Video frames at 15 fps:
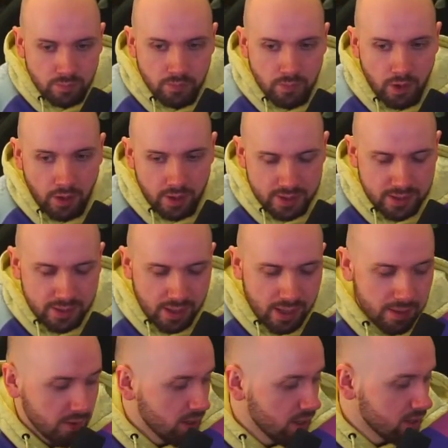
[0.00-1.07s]
Alright, it's end game.
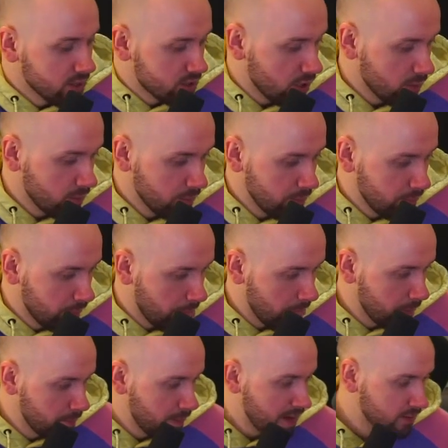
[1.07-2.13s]
So,
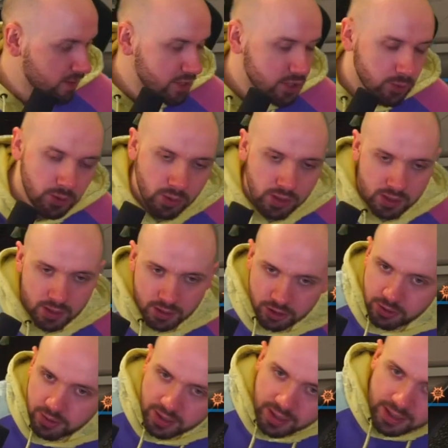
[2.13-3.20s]
main things you want to work on,
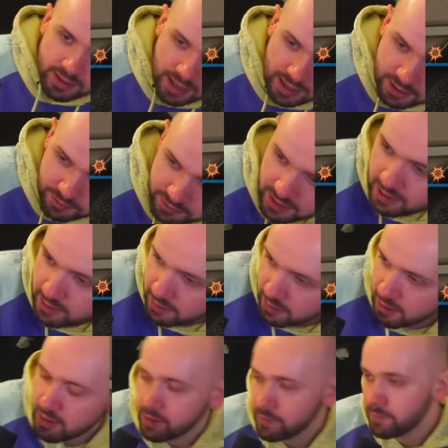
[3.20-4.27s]
dude, is, as I've said,
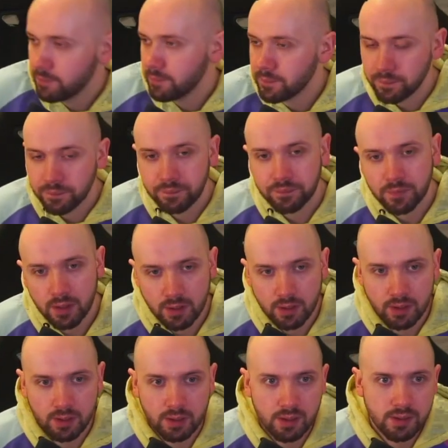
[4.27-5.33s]

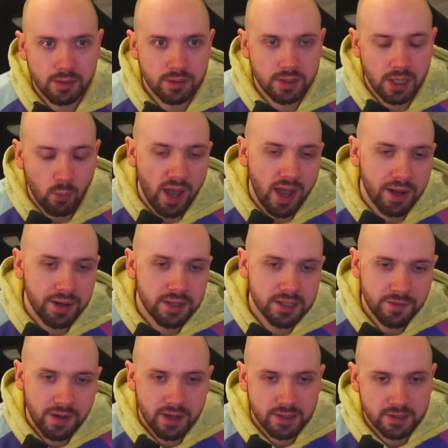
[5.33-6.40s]
the awareness
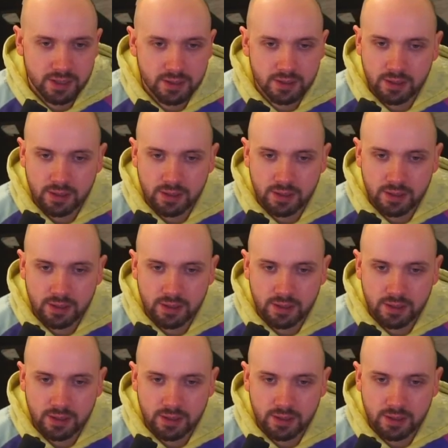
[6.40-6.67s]
factor.